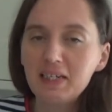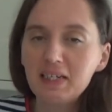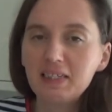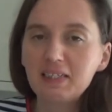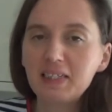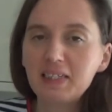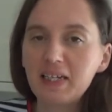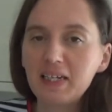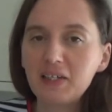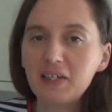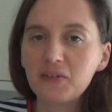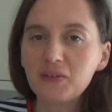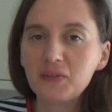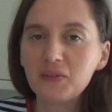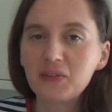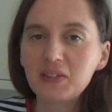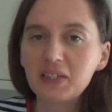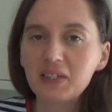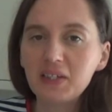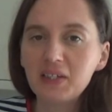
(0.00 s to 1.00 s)
See you all
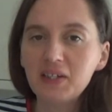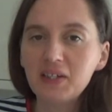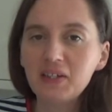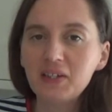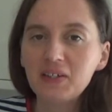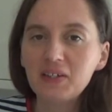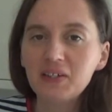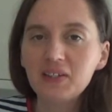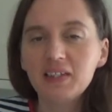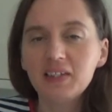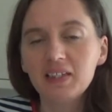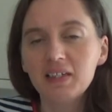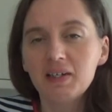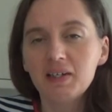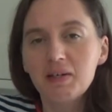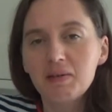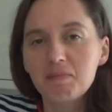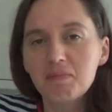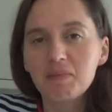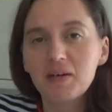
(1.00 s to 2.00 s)
soon.
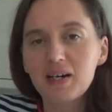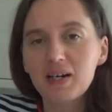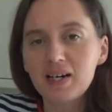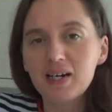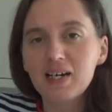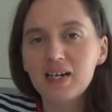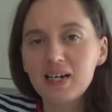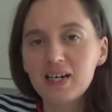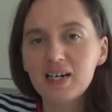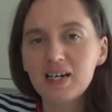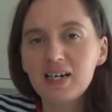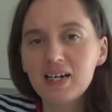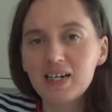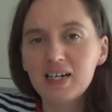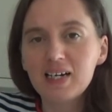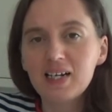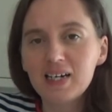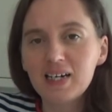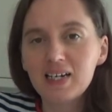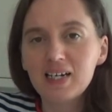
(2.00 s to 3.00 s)

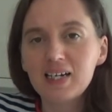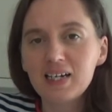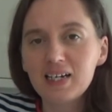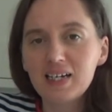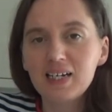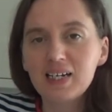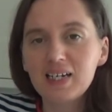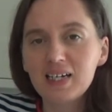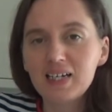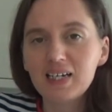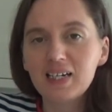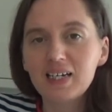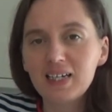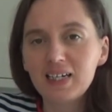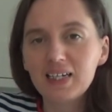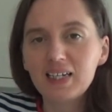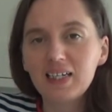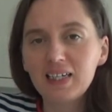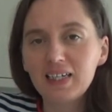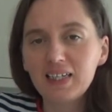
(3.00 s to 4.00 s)

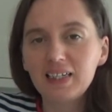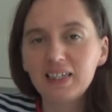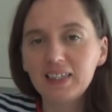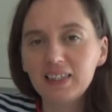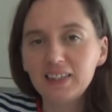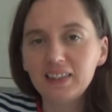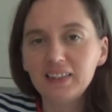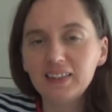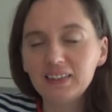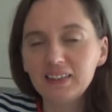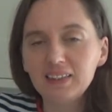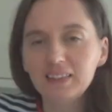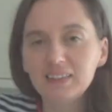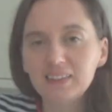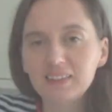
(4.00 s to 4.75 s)
Bye.